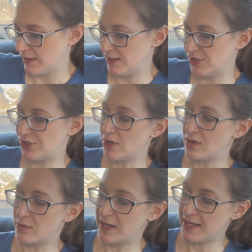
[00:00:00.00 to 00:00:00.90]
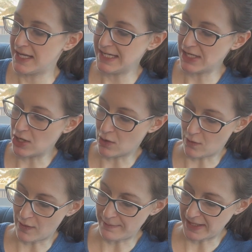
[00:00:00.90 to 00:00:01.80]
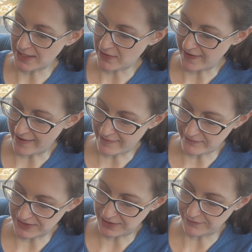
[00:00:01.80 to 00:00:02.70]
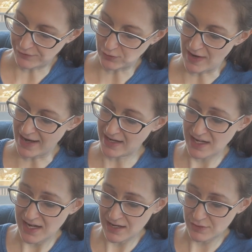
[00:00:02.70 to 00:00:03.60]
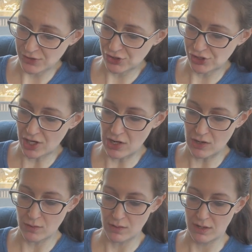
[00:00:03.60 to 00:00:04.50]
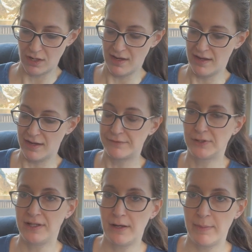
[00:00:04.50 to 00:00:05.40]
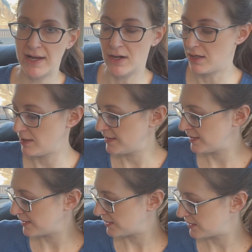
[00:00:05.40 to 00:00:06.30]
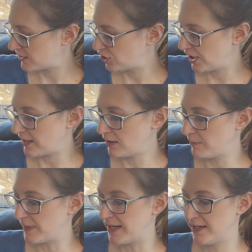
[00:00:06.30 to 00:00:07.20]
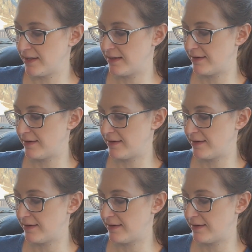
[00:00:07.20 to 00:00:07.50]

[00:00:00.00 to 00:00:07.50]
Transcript: So, you know, I might not have a ton of variety now to show for a little bit on this channel, but